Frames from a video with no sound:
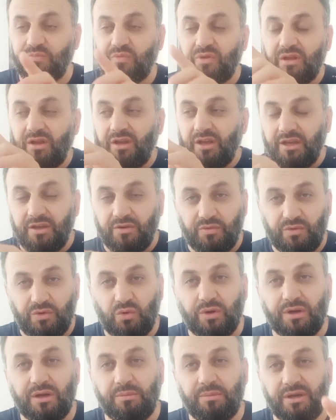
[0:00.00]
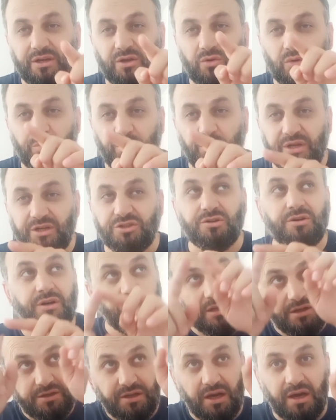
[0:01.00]
if you want to make your
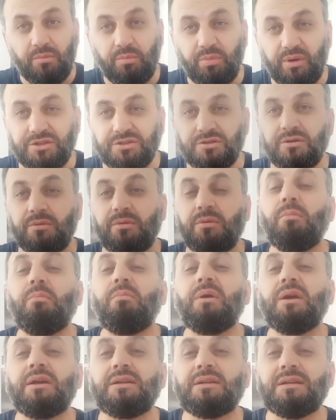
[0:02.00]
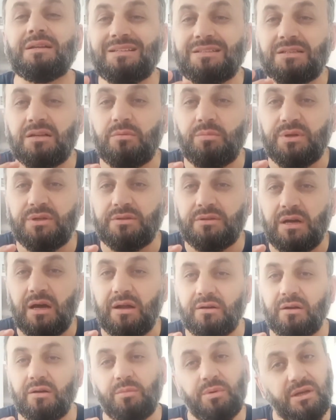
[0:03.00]
entire picture, make it a little bit
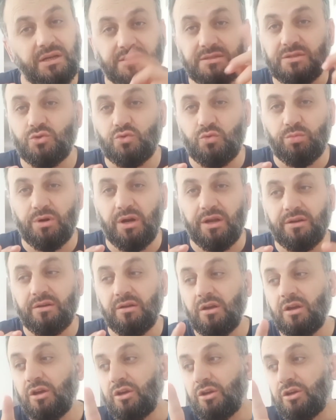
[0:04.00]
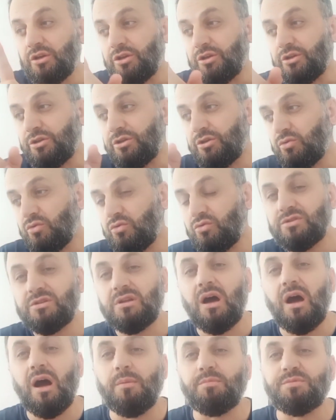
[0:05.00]
darker because it's too bright, use the
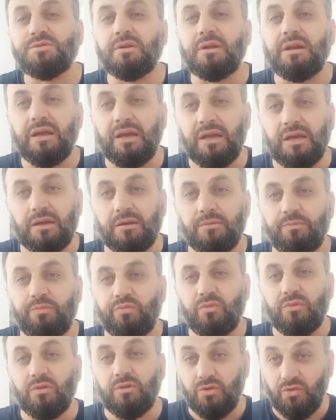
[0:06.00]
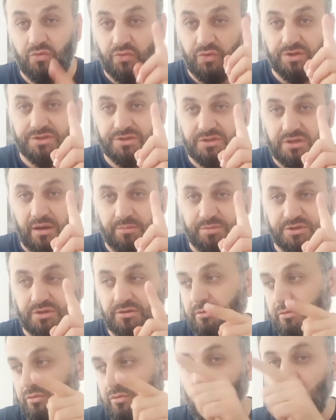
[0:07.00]
option A, the first option,
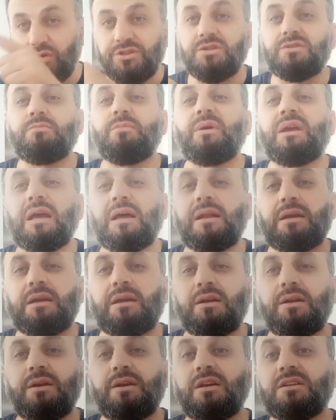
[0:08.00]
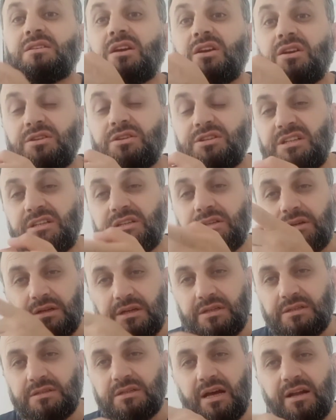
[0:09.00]
which is mechanical index.
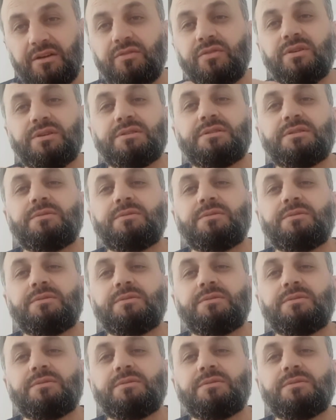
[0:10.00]
Decrease that first.